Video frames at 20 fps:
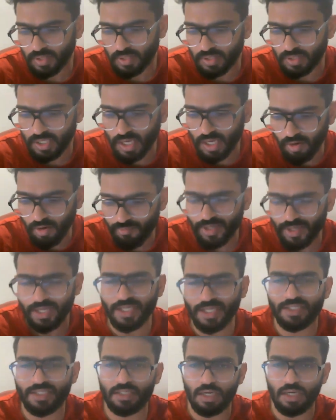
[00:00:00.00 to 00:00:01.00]
the government
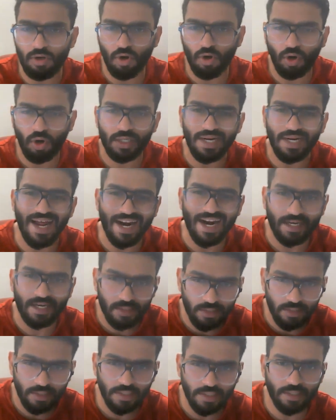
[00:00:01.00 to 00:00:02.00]
has not acted